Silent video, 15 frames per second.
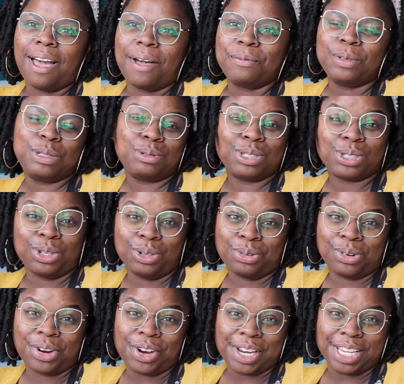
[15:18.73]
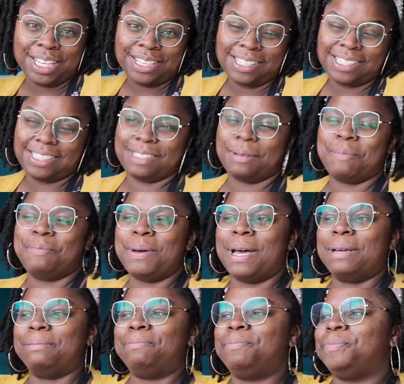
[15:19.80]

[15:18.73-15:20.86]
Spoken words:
which was glorious, but